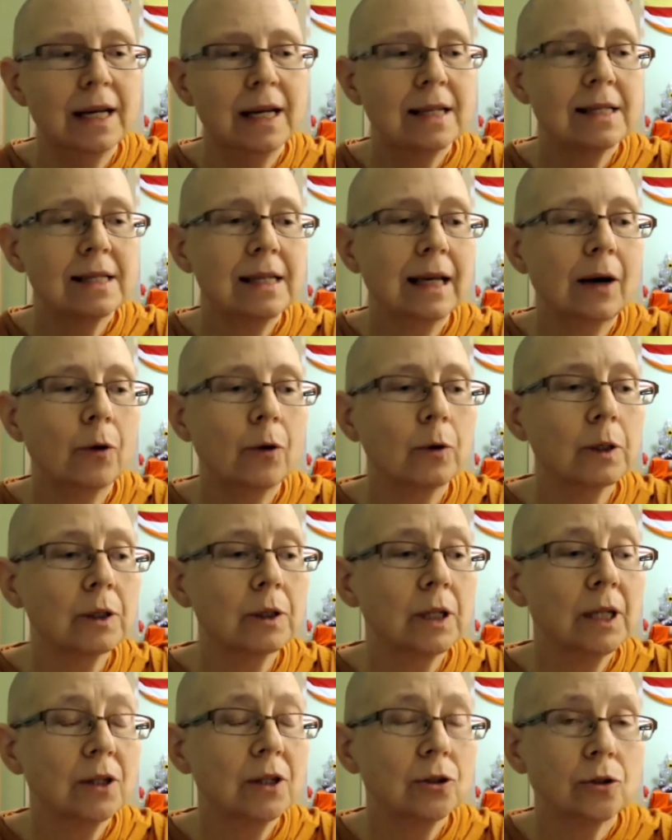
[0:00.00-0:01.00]
See how
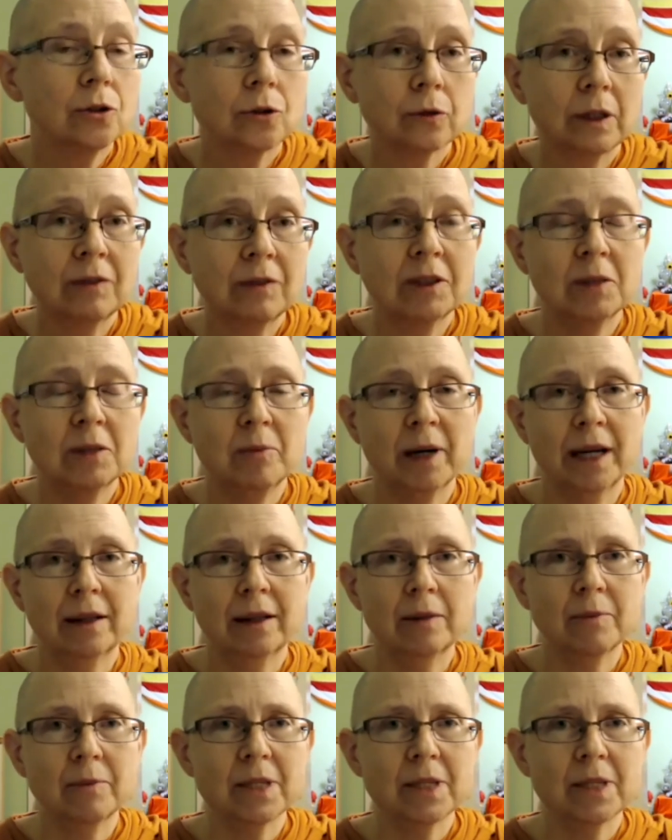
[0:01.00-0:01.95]
we're driven by them.